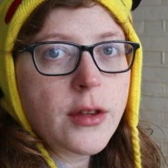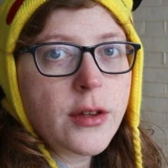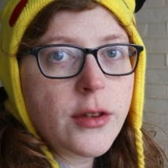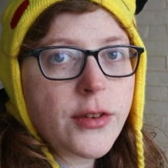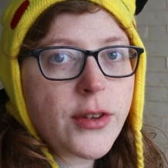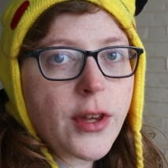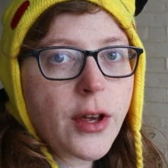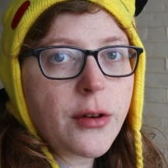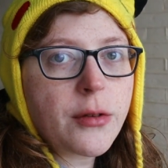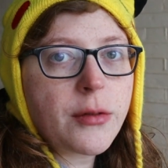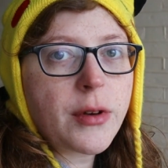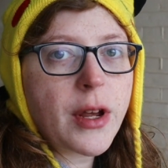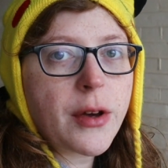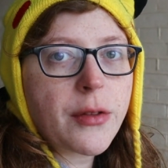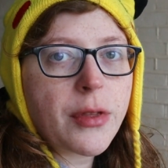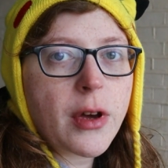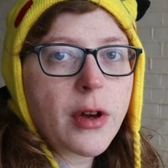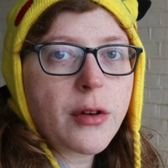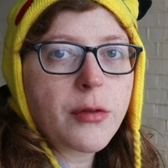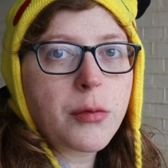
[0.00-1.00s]
So now
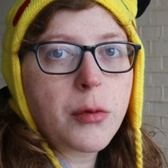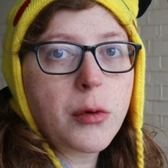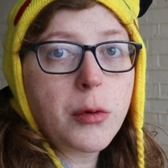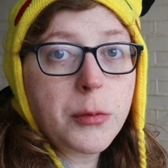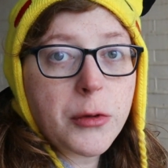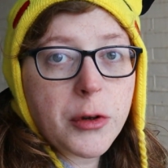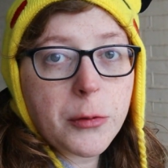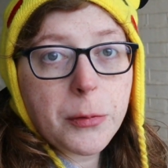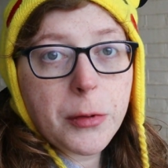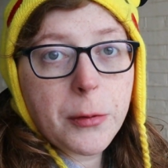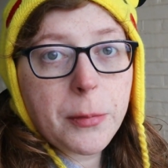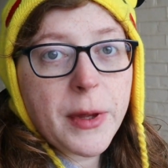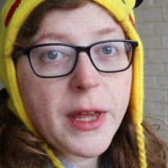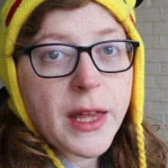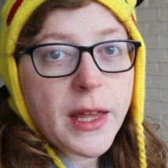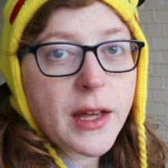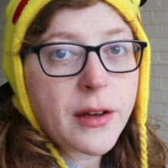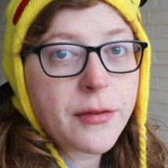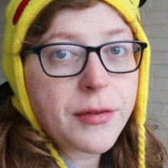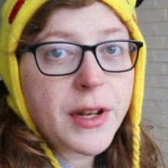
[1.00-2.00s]
that I've warmed up a
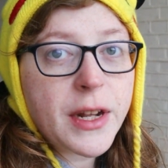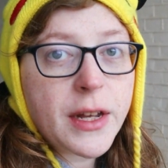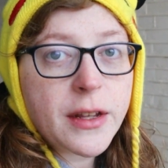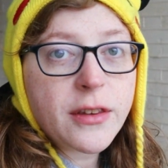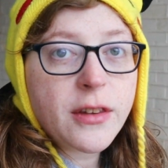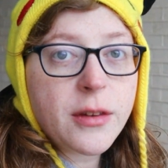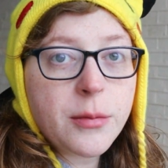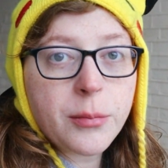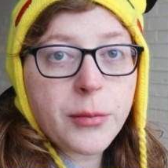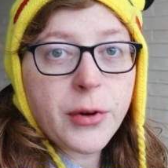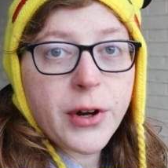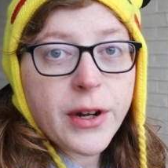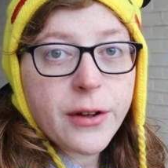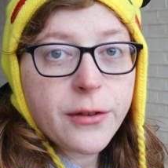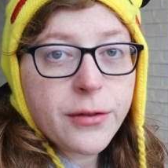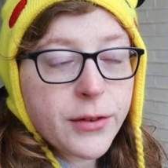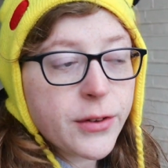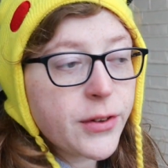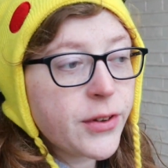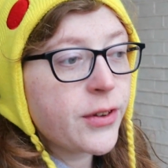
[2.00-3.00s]
bit, having had some
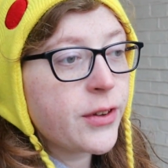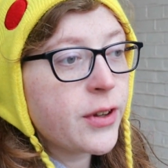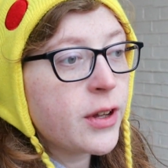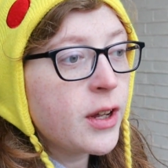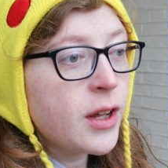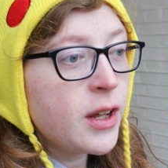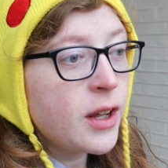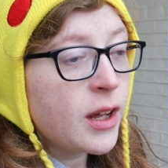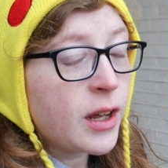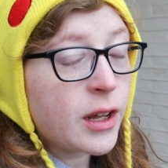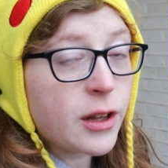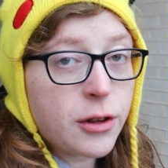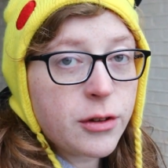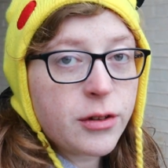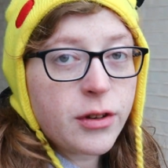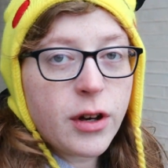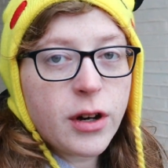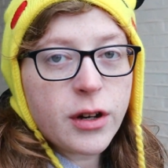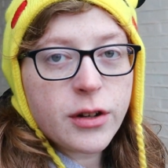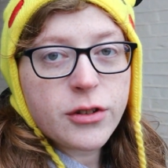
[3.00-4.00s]
breakfast,
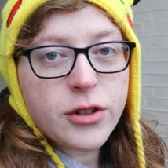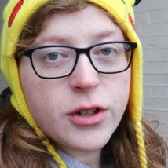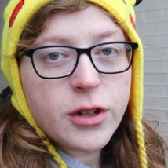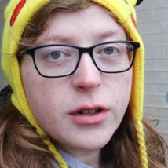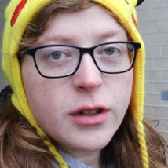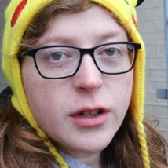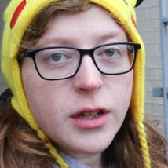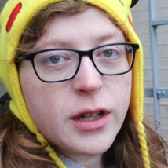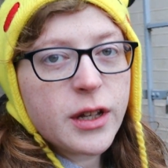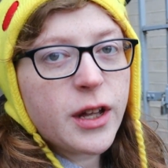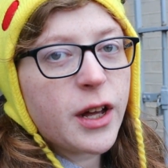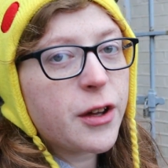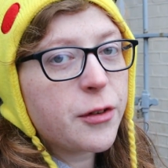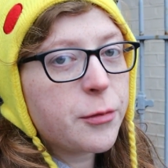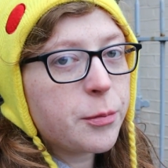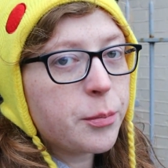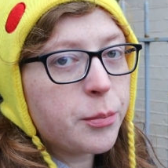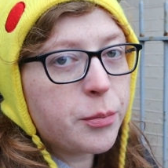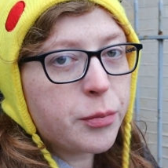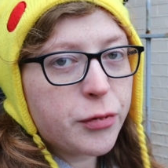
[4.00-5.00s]
including hot chocolate,
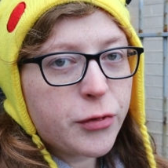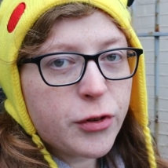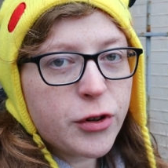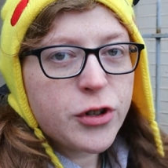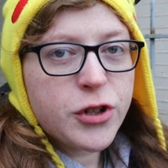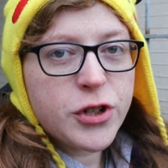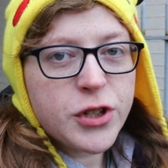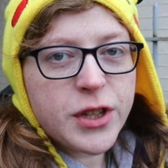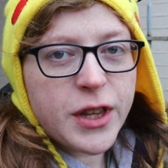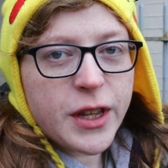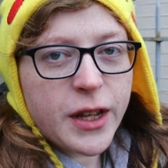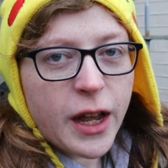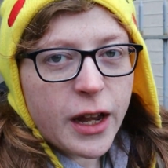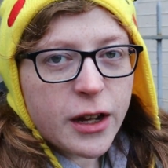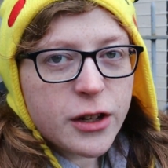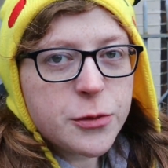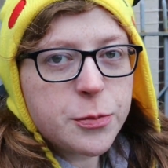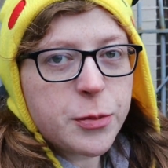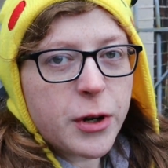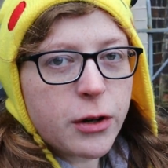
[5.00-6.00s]
I've brushed the
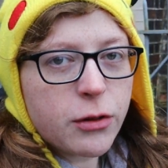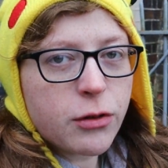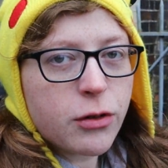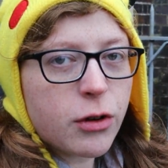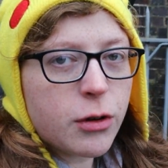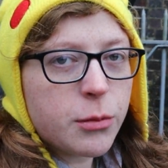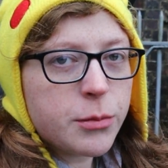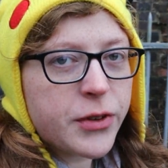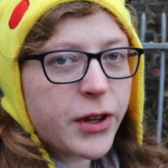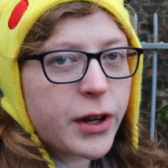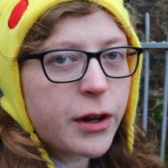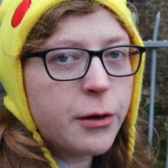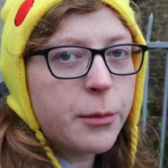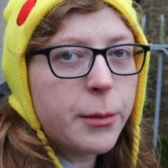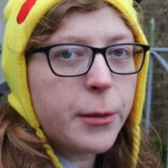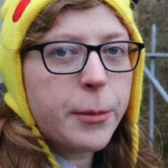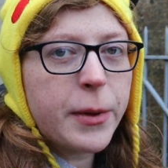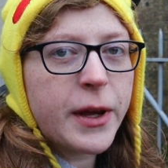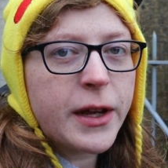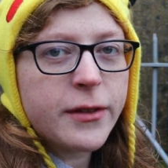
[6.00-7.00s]
hash brown crumbs out of
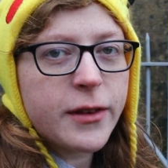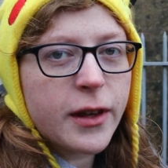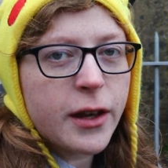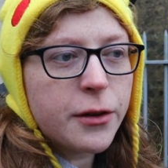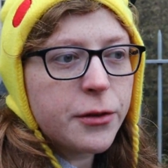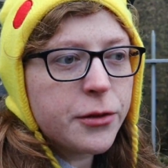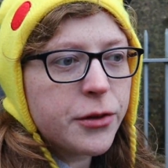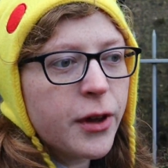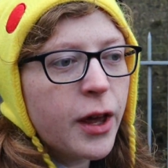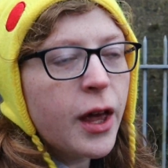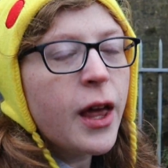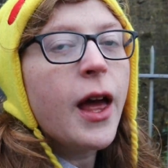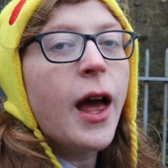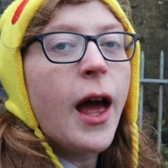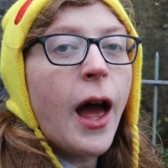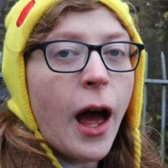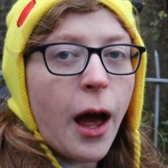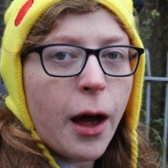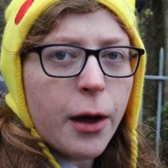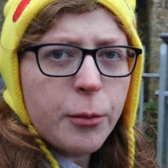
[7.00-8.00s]
my pigtails,
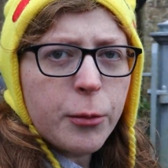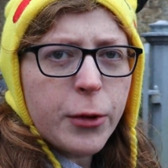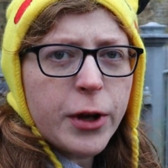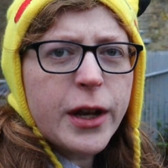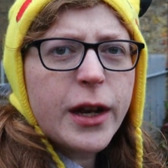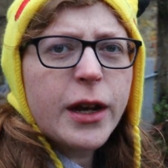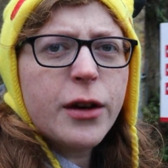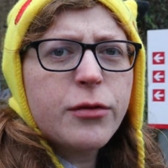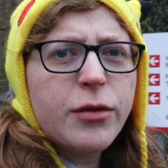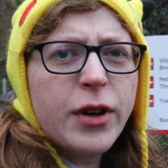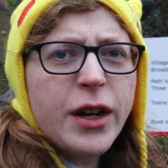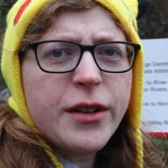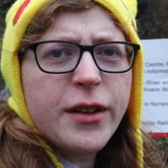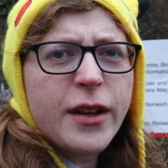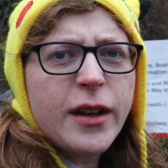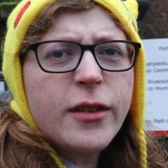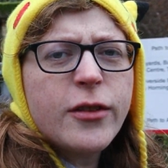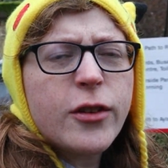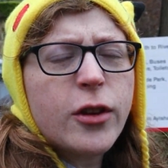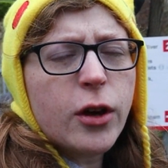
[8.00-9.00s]
and we're now
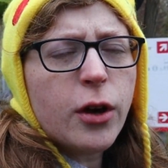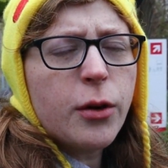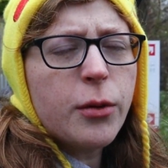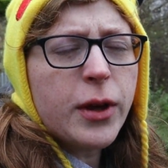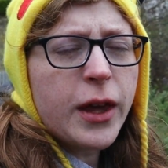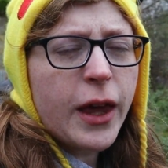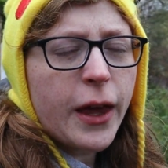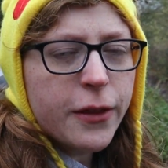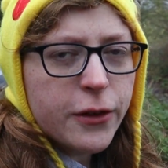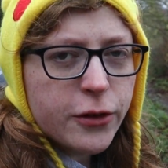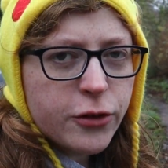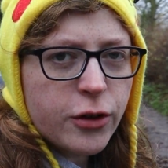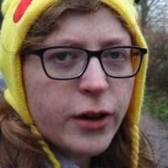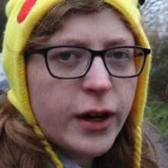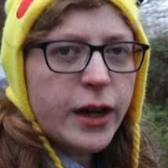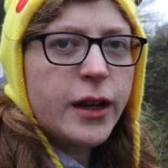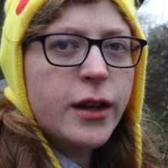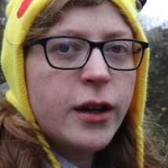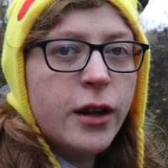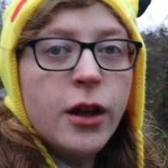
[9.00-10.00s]
ready to go and get the
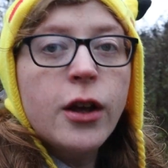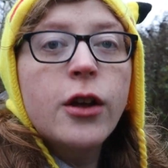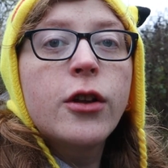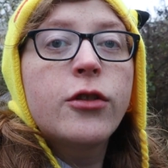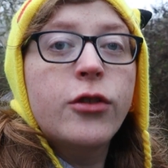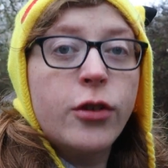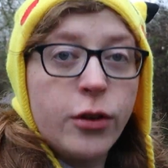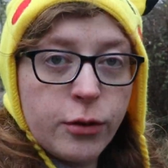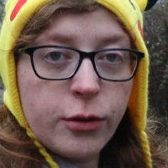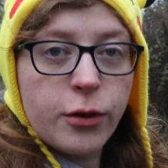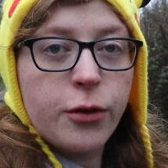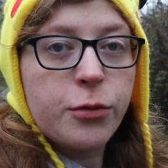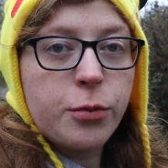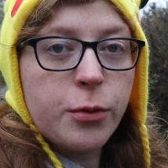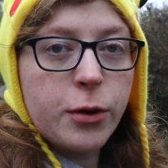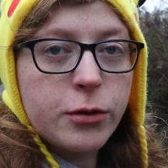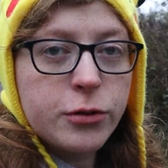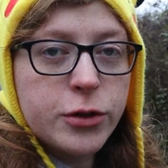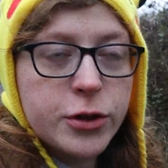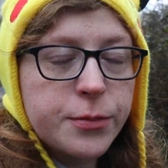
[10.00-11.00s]
train to North
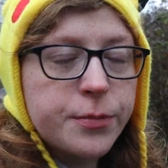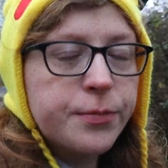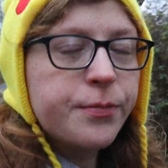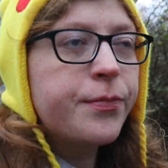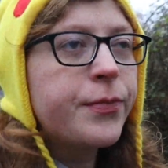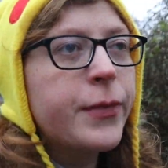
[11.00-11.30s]
Walsham.